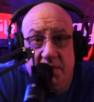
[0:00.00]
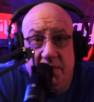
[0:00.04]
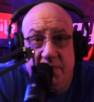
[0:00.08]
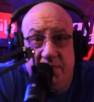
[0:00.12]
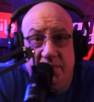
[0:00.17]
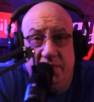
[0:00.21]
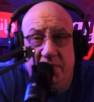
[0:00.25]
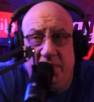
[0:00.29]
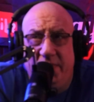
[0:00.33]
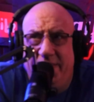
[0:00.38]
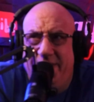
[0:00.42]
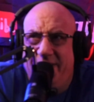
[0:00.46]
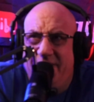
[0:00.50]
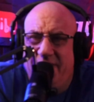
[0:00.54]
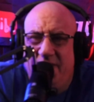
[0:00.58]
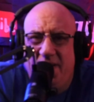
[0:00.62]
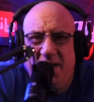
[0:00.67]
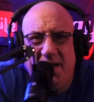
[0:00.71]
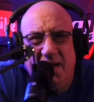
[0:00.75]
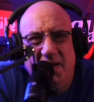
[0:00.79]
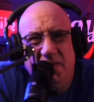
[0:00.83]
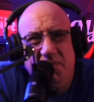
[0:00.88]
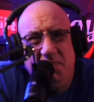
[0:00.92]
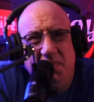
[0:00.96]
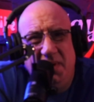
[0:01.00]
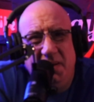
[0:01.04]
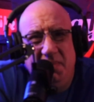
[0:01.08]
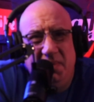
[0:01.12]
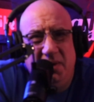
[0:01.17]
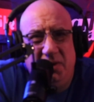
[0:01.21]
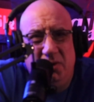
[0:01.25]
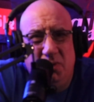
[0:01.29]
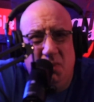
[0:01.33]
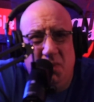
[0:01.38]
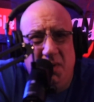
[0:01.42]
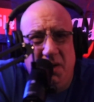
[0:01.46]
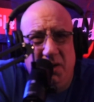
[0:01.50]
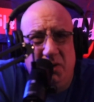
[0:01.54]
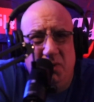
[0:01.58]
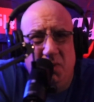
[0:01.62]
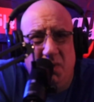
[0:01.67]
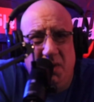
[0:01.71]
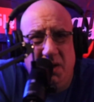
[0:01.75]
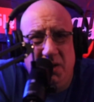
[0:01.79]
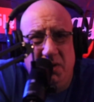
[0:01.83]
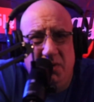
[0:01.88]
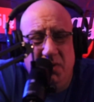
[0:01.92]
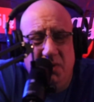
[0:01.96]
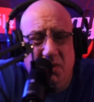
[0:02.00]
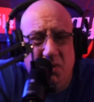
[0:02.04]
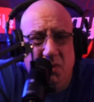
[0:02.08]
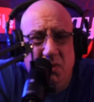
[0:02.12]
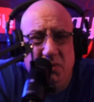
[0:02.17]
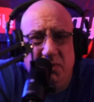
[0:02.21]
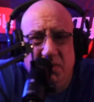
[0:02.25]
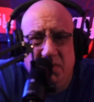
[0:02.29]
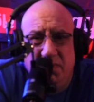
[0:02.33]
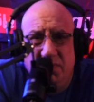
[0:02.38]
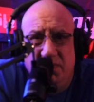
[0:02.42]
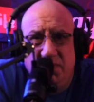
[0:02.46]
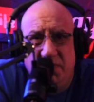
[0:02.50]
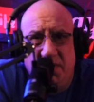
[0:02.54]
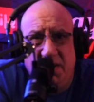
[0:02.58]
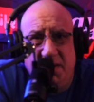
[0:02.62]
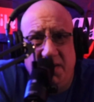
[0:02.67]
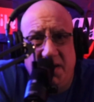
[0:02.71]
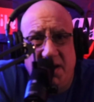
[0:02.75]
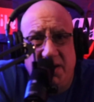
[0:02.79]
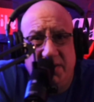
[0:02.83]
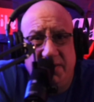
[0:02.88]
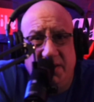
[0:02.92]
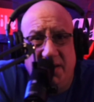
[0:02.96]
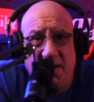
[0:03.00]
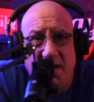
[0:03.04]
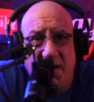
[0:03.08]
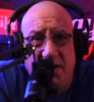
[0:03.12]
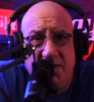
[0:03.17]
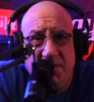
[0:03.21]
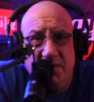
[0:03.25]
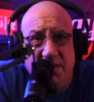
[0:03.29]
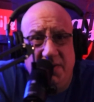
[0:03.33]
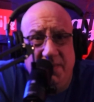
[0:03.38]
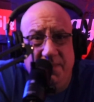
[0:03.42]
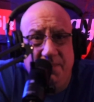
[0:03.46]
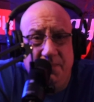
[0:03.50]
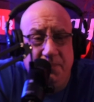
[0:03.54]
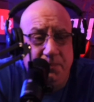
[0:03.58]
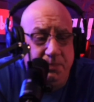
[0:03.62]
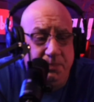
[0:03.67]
for a year and a half, maybe 2022, for the next election.